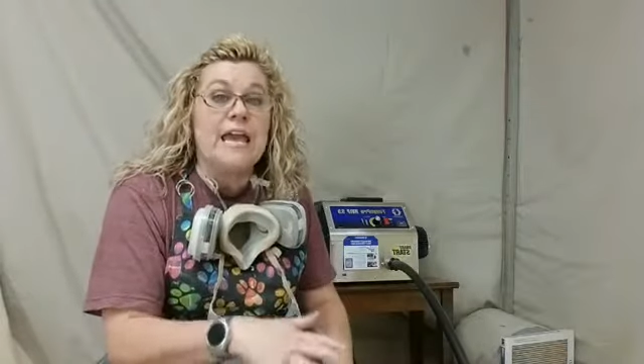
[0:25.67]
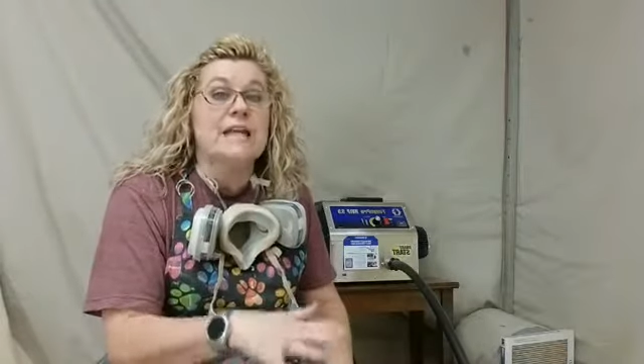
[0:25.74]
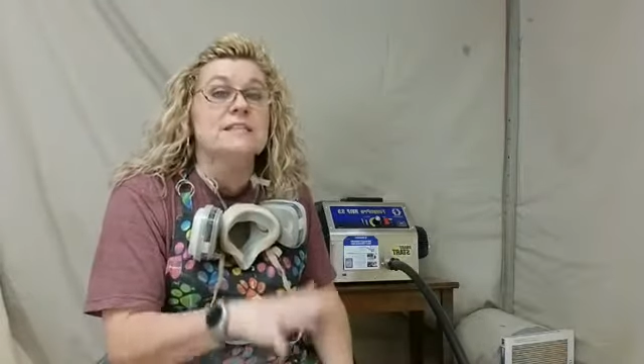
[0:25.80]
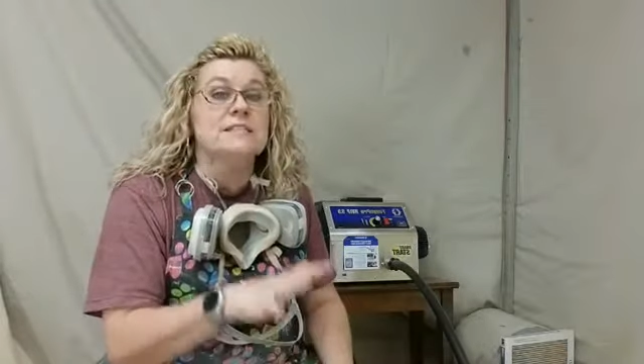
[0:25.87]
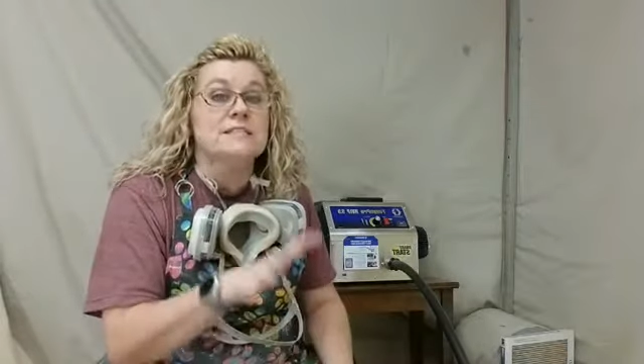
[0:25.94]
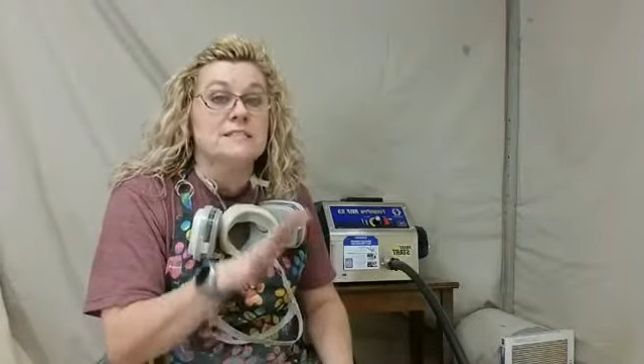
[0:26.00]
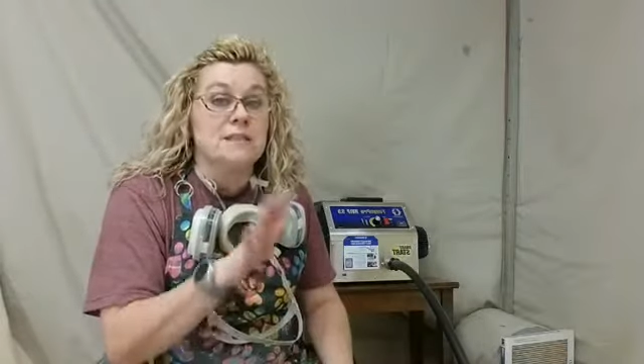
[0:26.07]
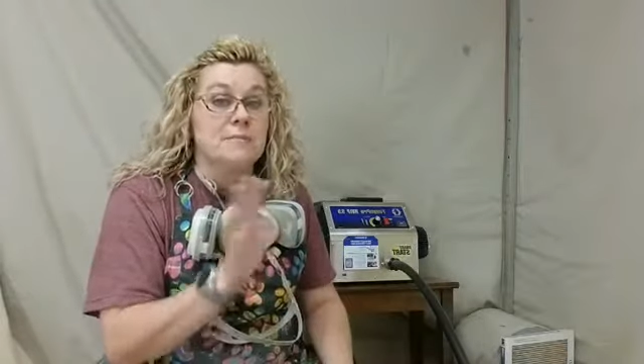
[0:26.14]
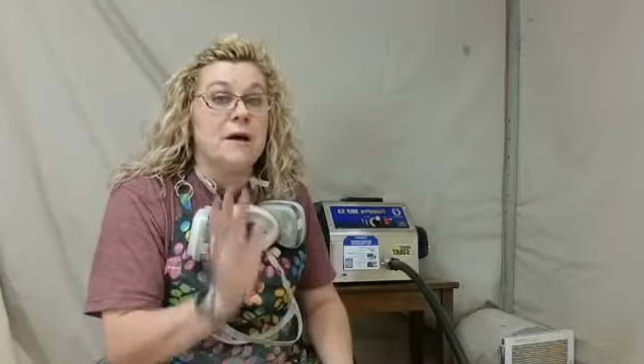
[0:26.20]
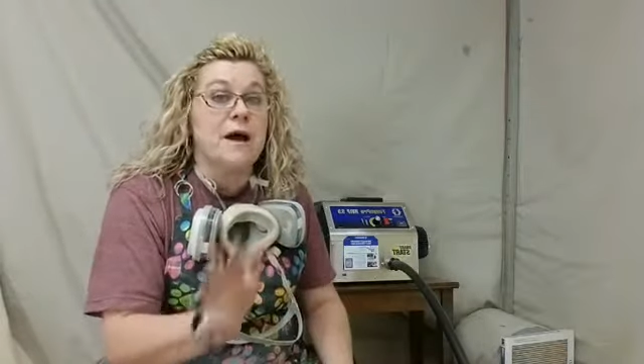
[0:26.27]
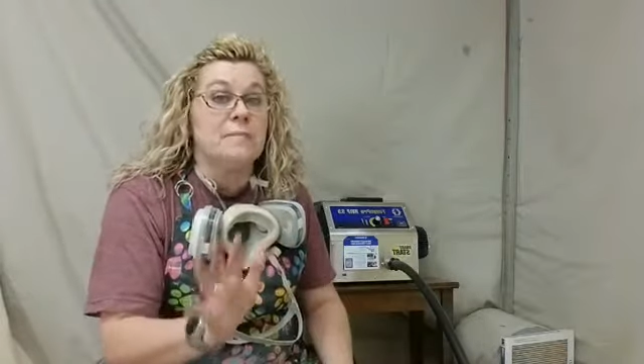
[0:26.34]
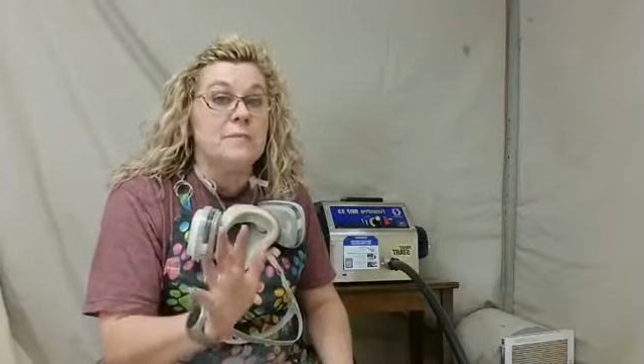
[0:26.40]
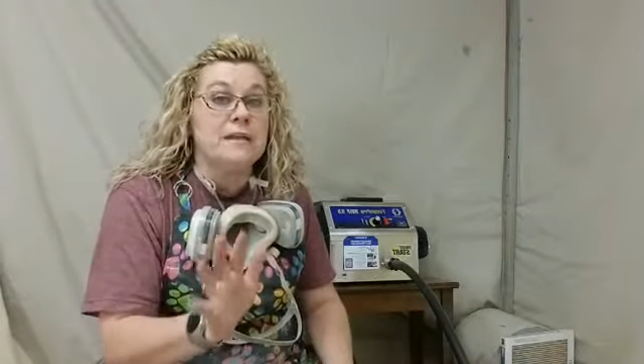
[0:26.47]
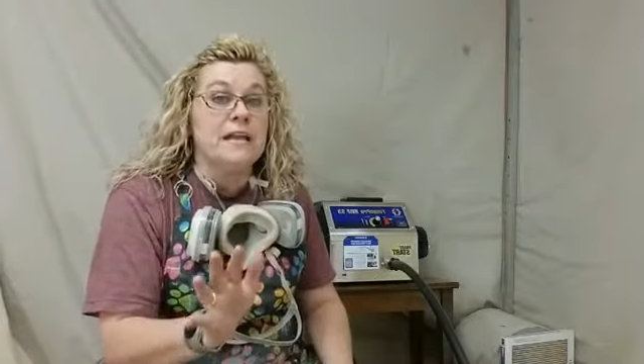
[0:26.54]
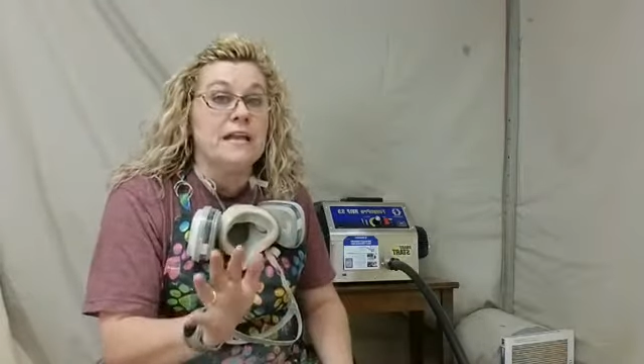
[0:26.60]
It's the
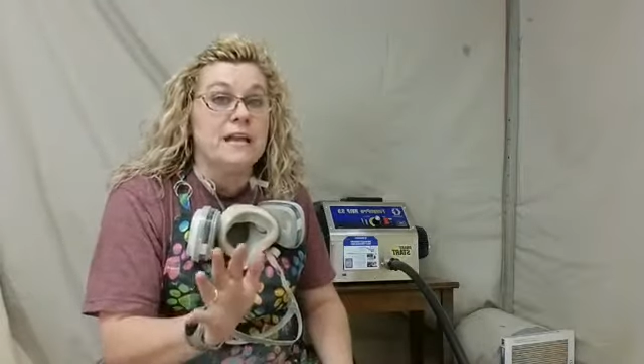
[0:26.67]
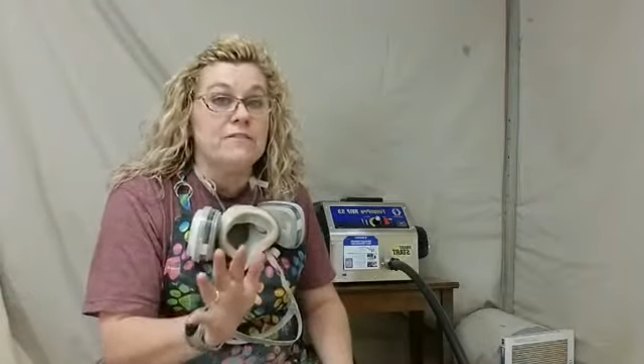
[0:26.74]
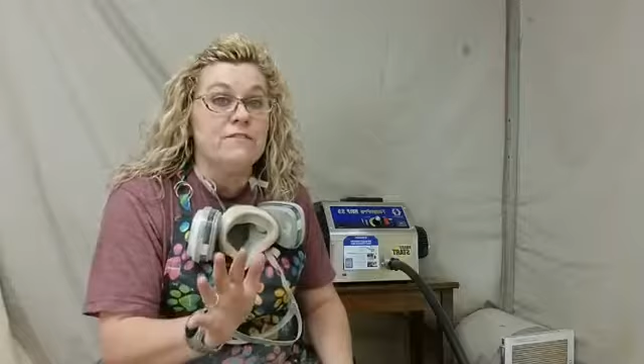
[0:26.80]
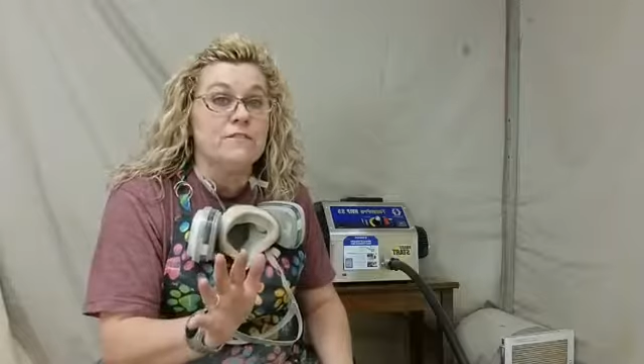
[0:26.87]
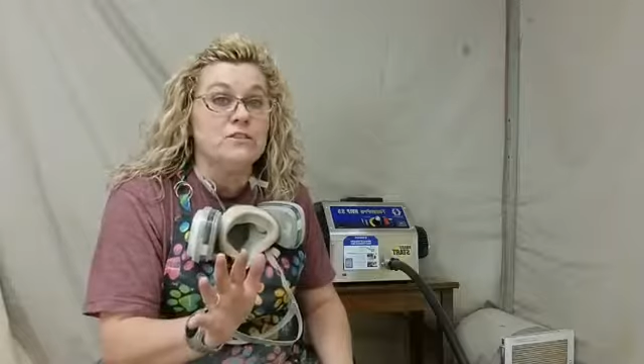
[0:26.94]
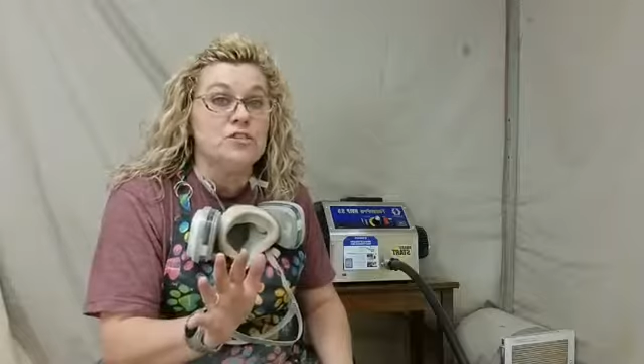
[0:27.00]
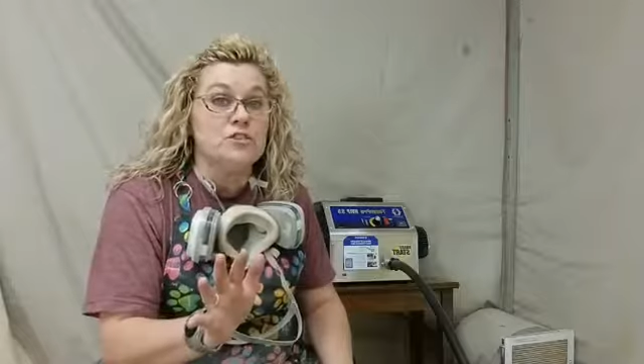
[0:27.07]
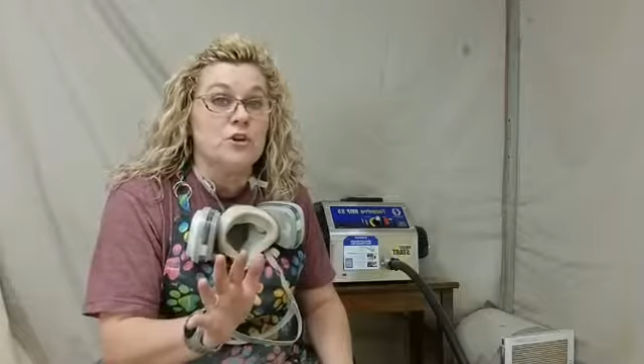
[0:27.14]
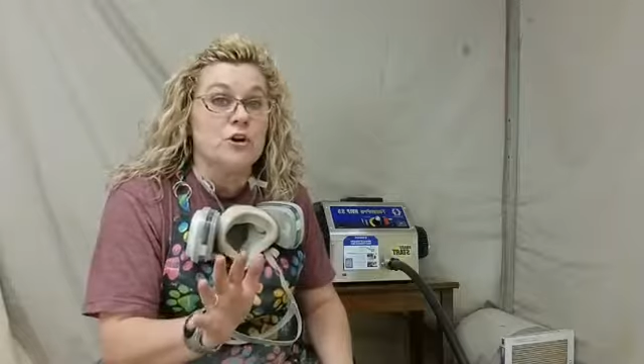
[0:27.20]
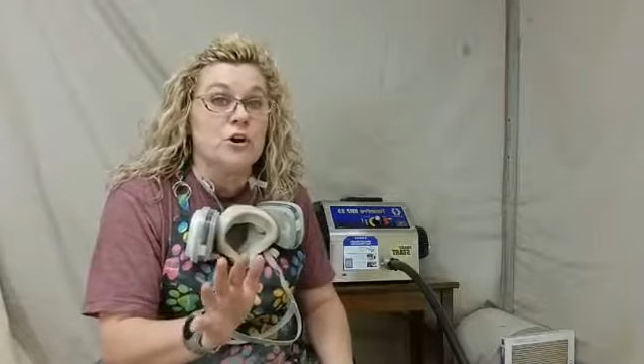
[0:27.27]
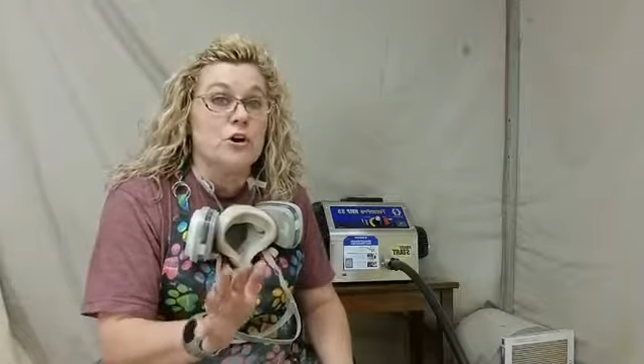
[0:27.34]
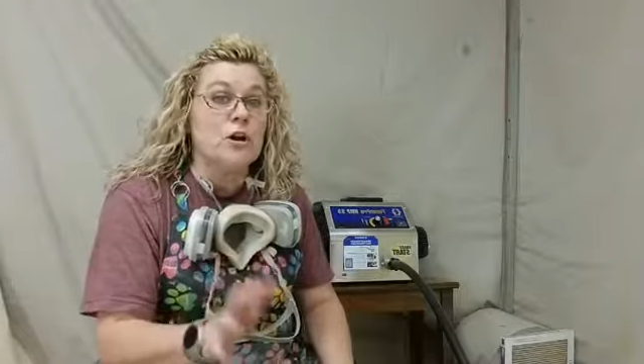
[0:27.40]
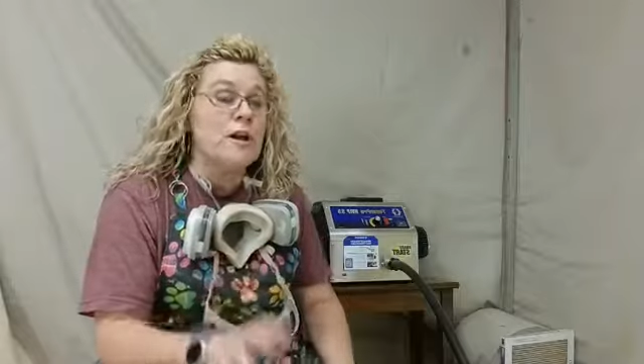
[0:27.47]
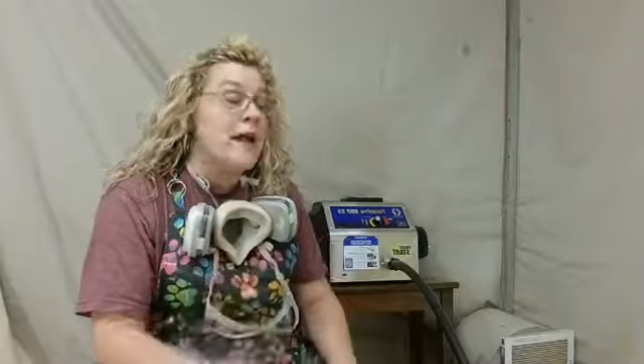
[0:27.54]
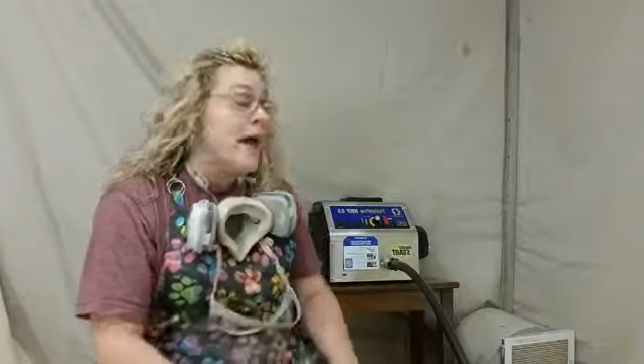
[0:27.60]
bomb diggity for sure.